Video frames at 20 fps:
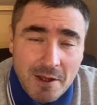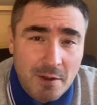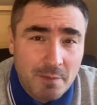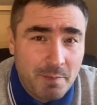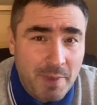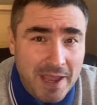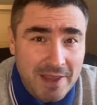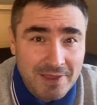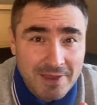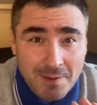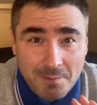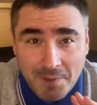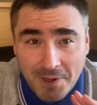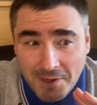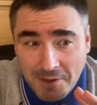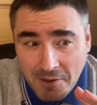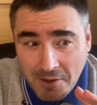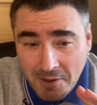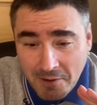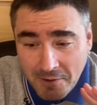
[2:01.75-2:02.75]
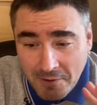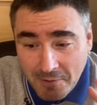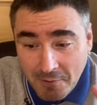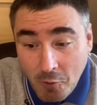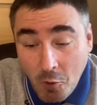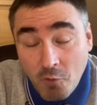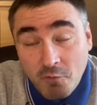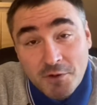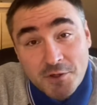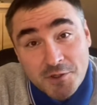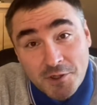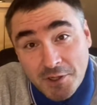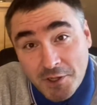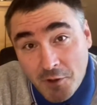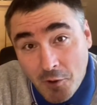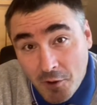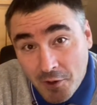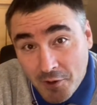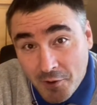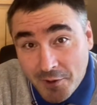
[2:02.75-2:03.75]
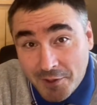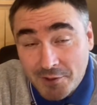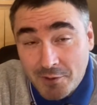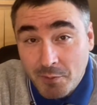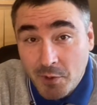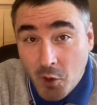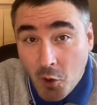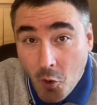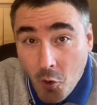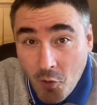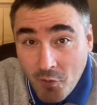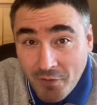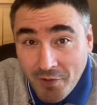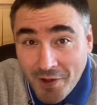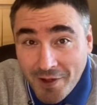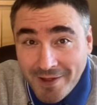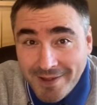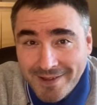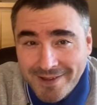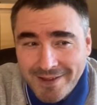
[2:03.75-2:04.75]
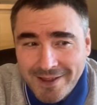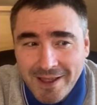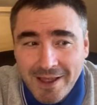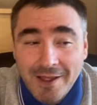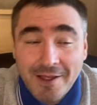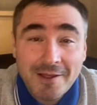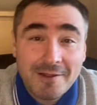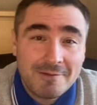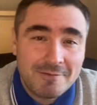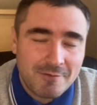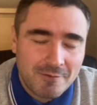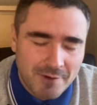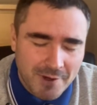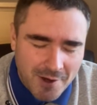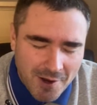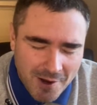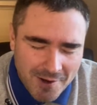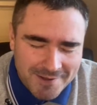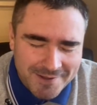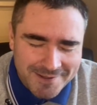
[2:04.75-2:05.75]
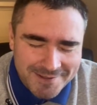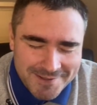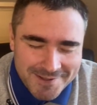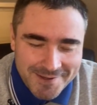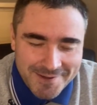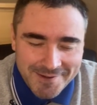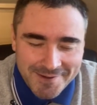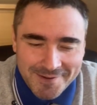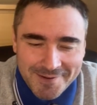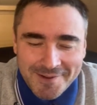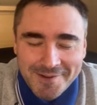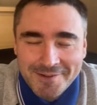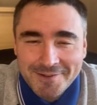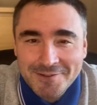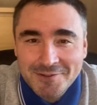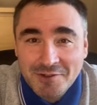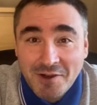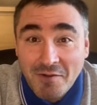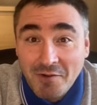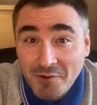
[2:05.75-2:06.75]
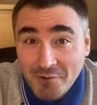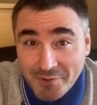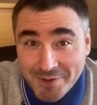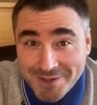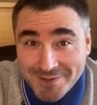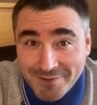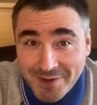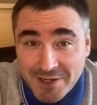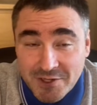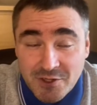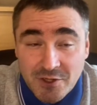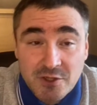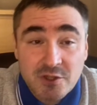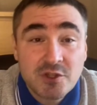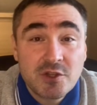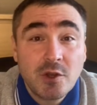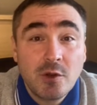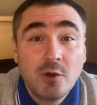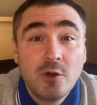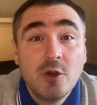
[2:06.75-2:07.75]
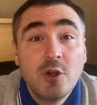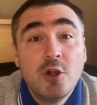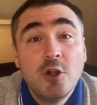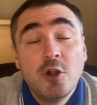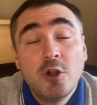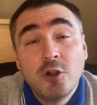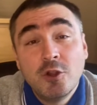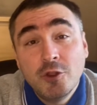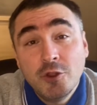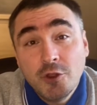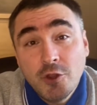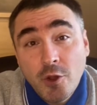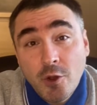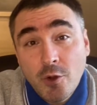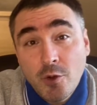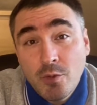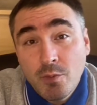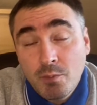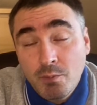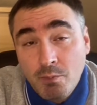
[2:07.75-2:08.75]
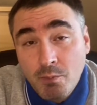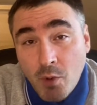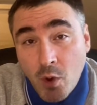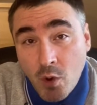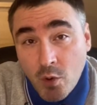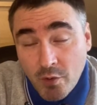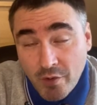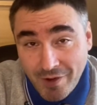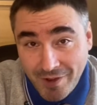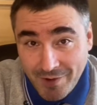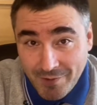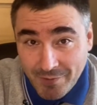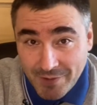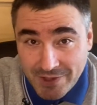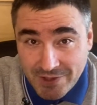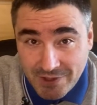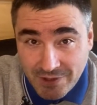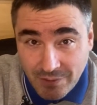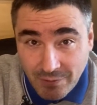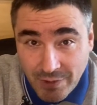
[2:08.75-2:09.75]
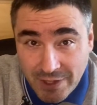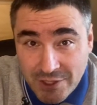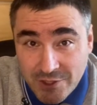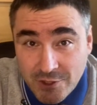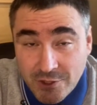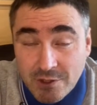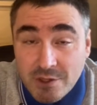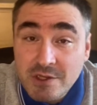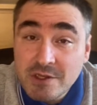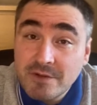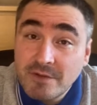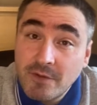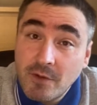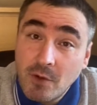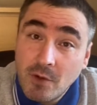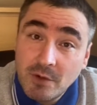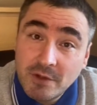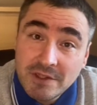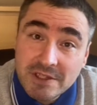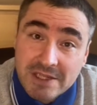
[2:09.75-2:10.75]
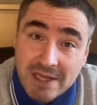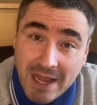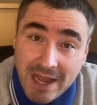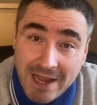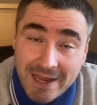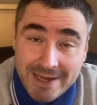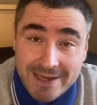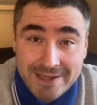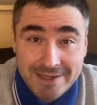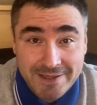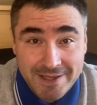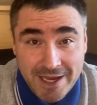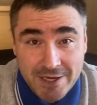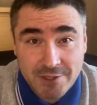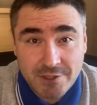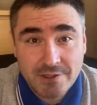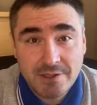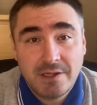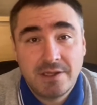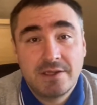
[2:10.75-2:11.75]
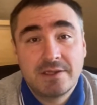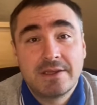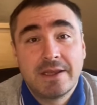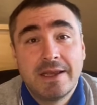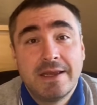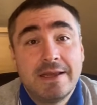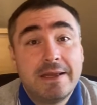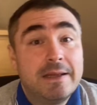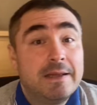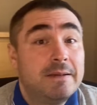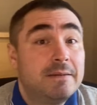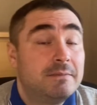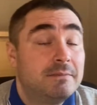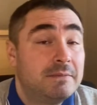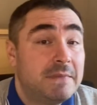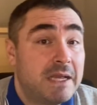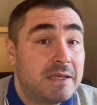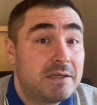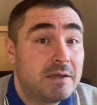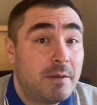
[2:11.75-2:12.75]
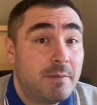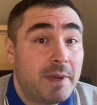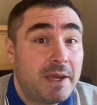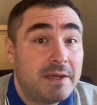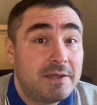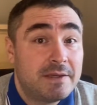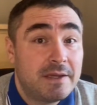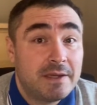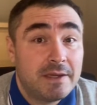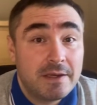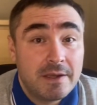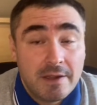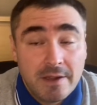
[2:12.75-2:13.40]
pandemic uh, officially going to be over uh, regarding to uh, travel restrictions. So no more restrictions for Thai nationals. That's amazing.